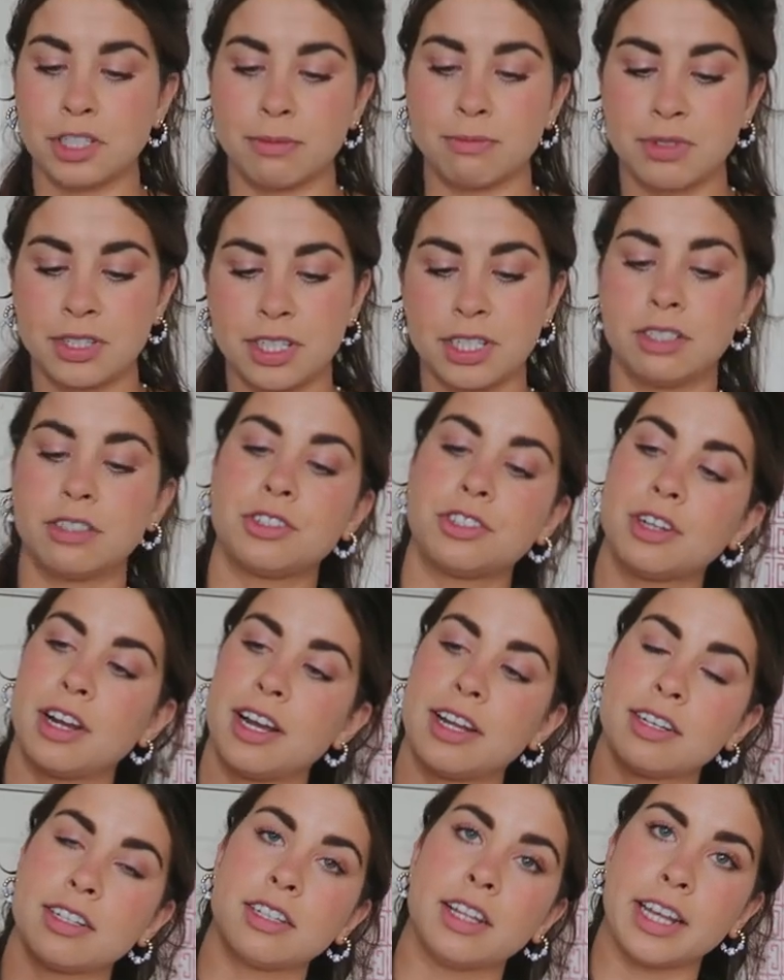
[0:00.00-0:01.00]
which I'm still
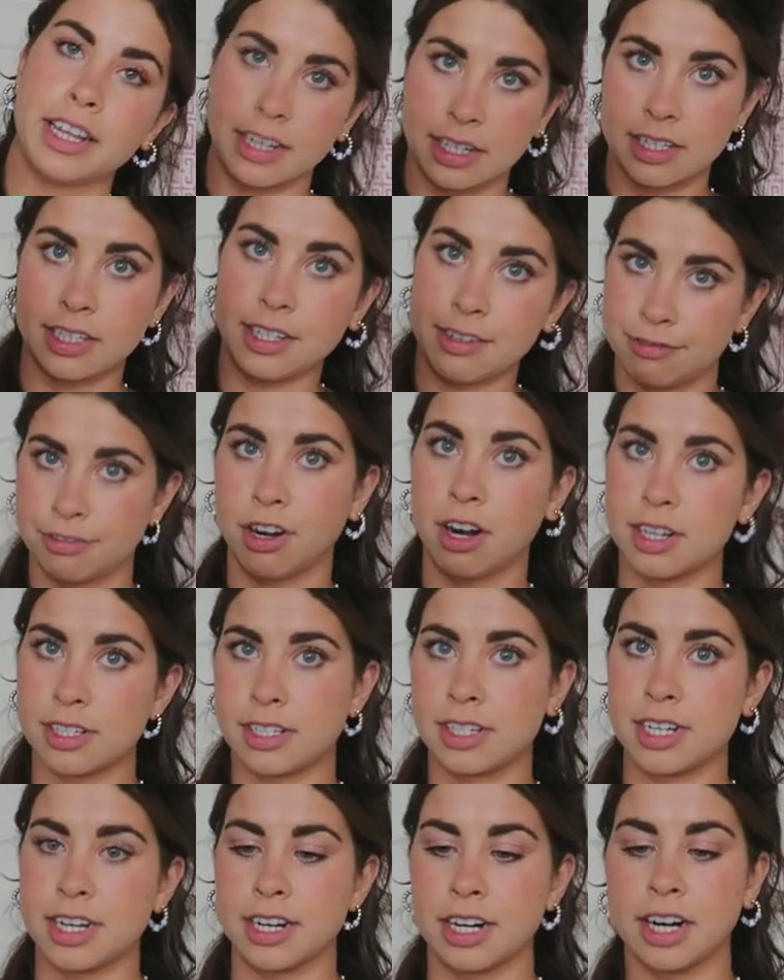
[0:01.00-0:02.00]
trying to like
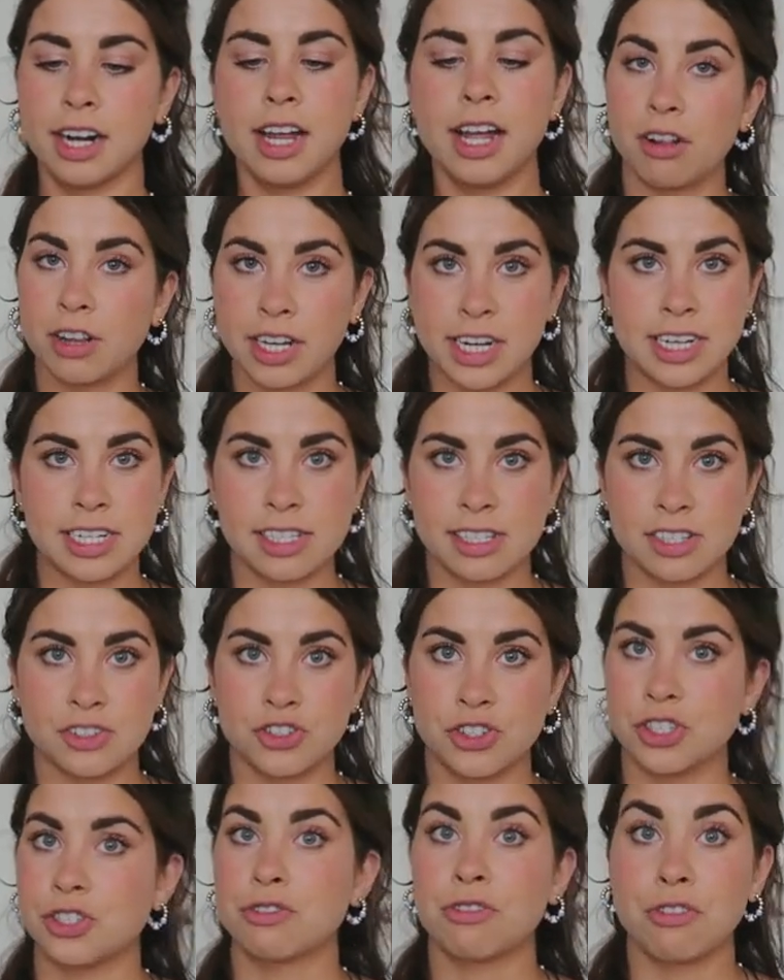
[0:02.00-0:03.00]
defrost here. All it is
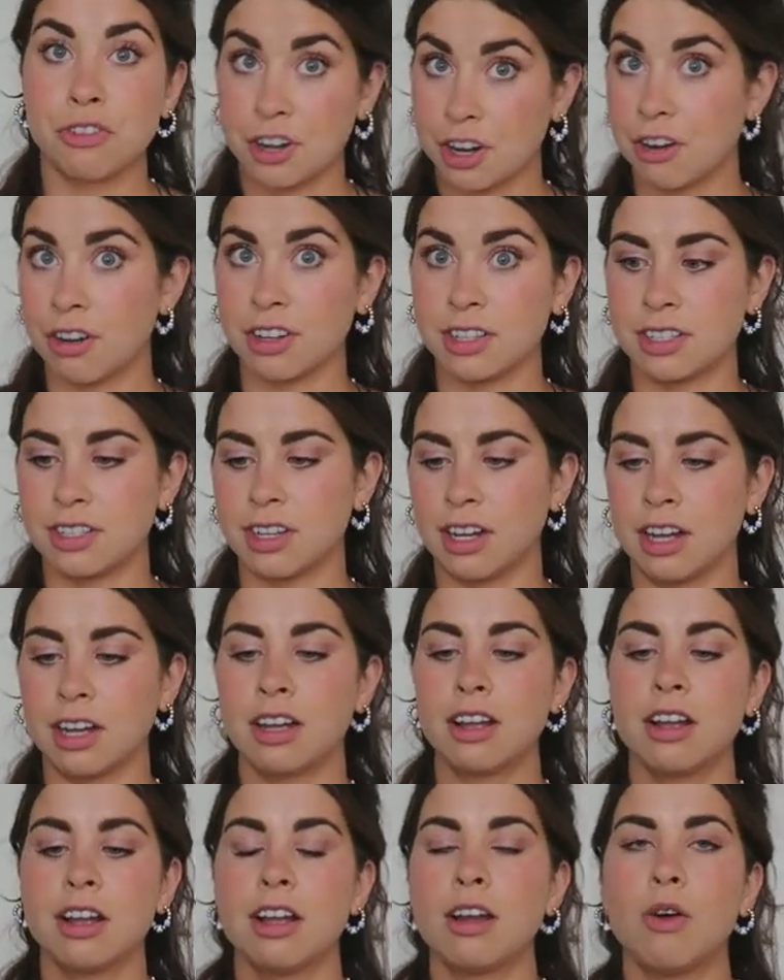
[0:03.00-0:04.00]
just
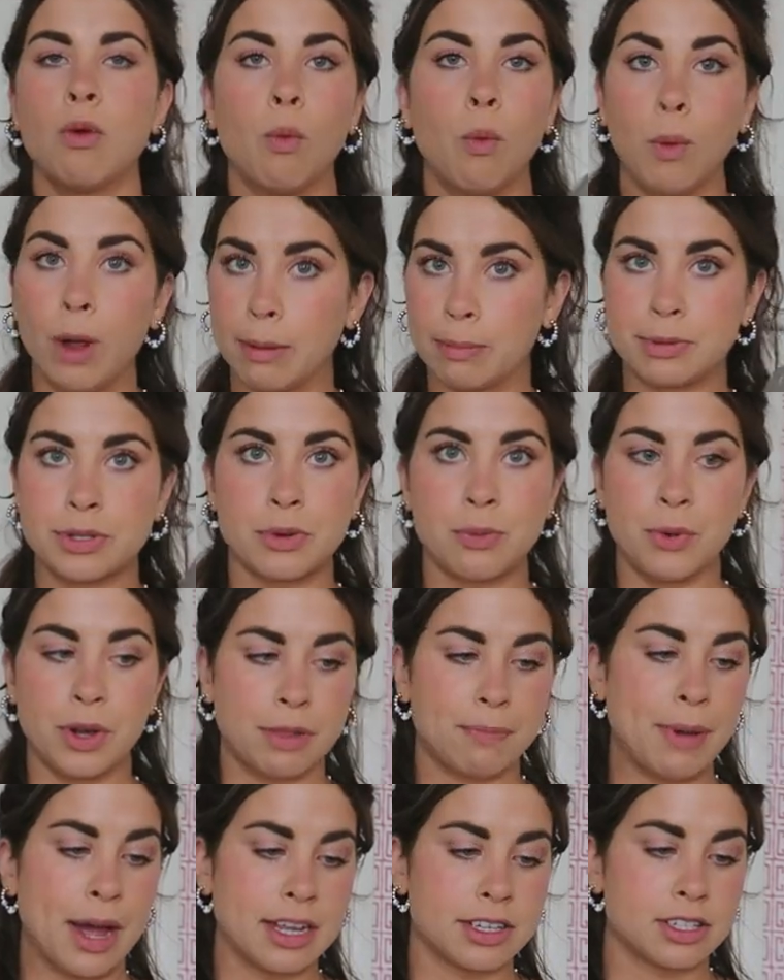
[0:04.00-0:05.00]
ricotta whipped
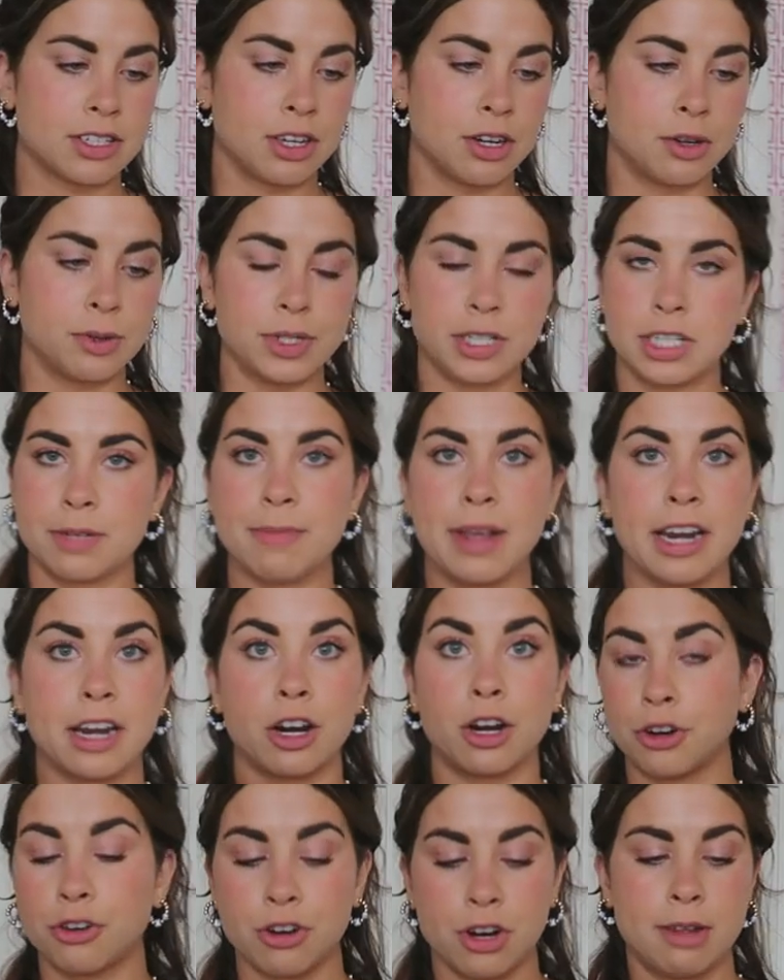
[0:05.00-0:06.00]
with pesto to
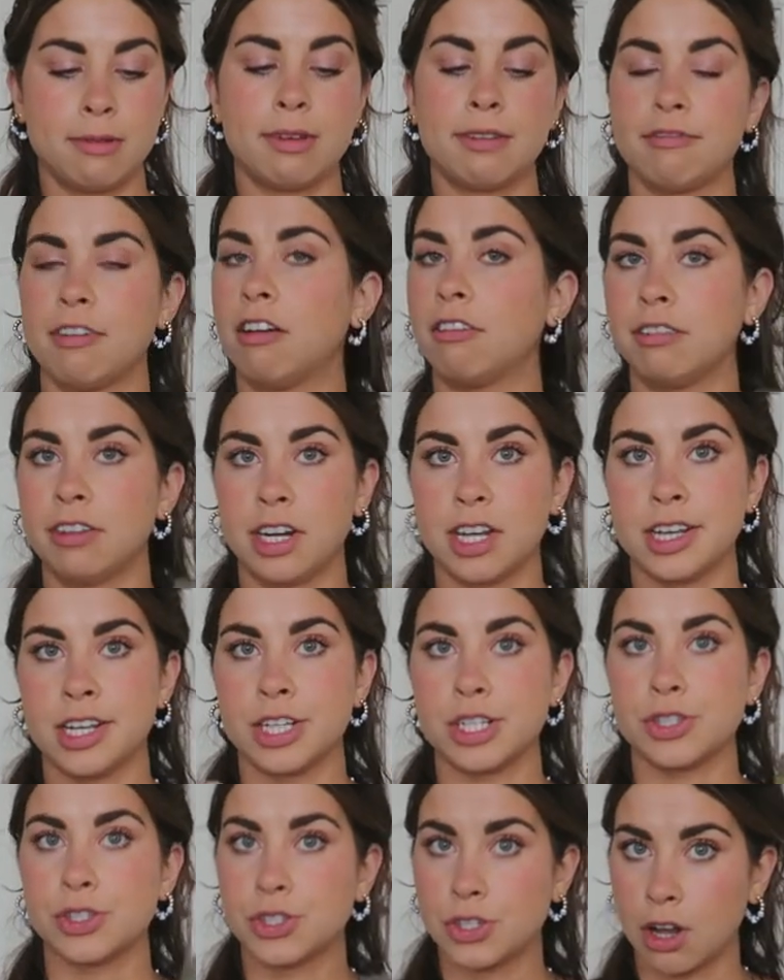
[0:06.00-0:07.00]
make a creamy
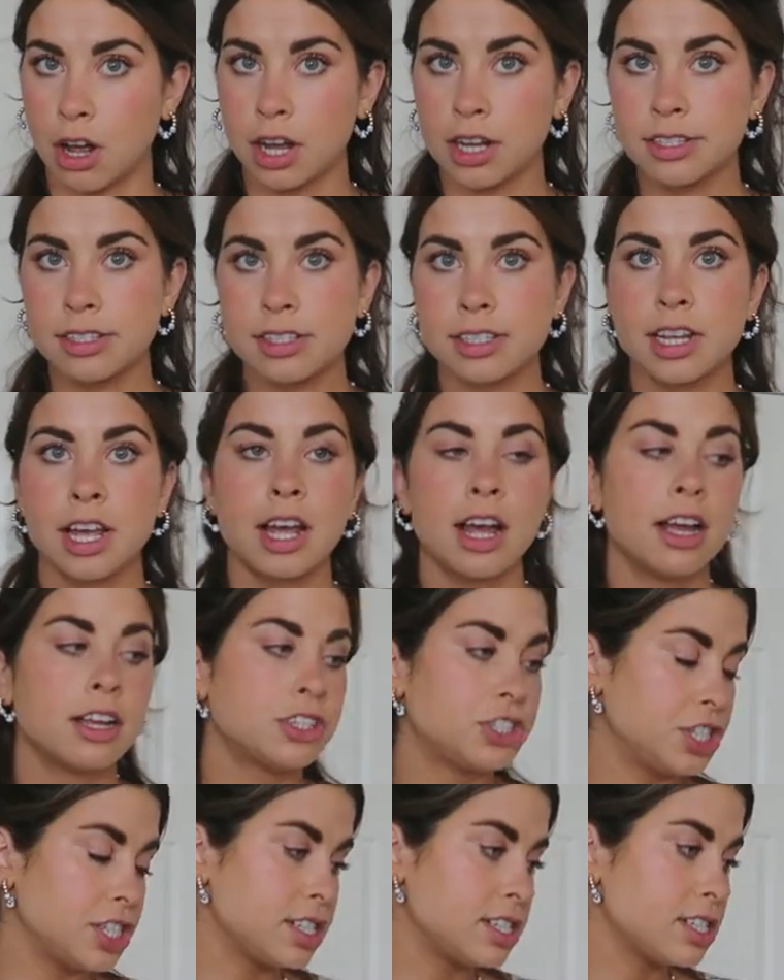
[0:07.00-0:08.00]
velvety sauce.
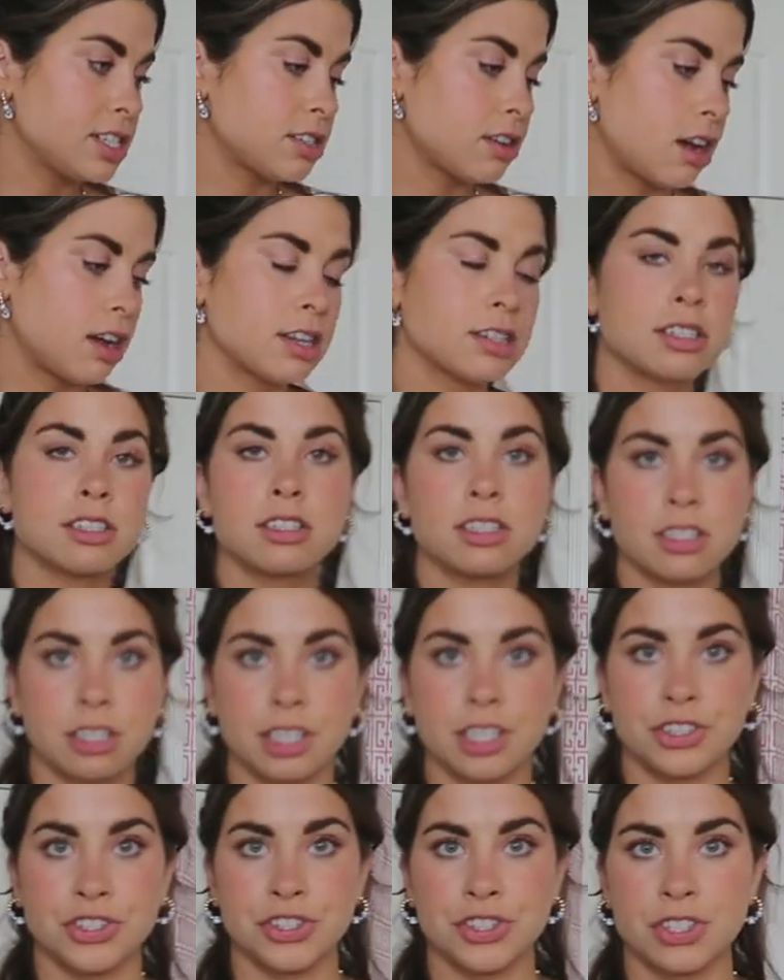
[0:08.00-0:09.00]
Cheesy sauce,
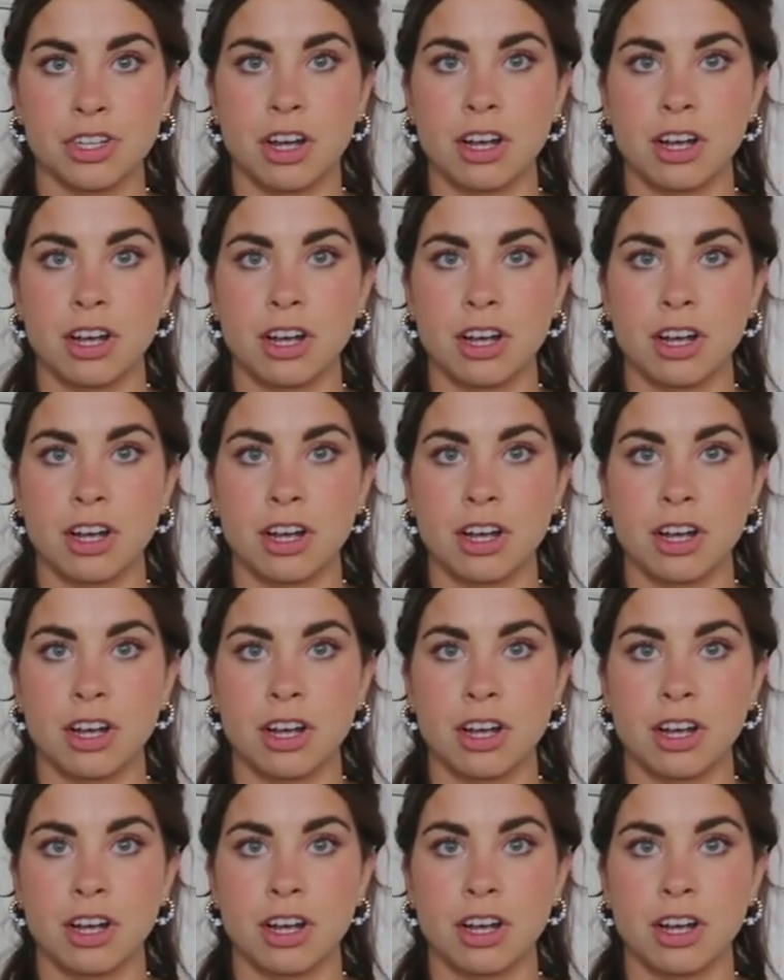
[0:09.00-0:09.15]
delicious